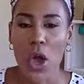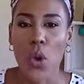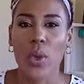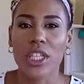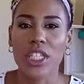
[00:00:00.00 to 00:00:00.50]

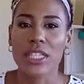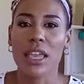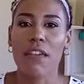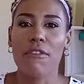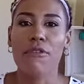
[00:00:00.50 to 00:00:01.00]
which is
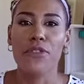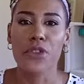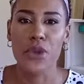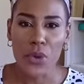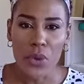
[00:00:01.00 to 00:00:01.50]
a
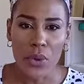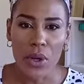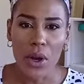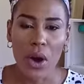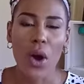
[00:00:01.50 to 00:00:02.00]
view
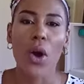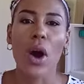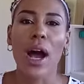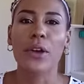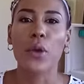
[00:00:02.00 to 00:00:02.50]
or
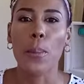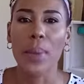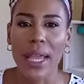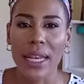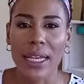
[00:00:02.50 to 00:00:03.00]
an
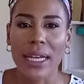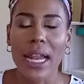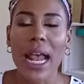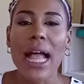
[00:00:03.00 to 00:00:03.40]
opinion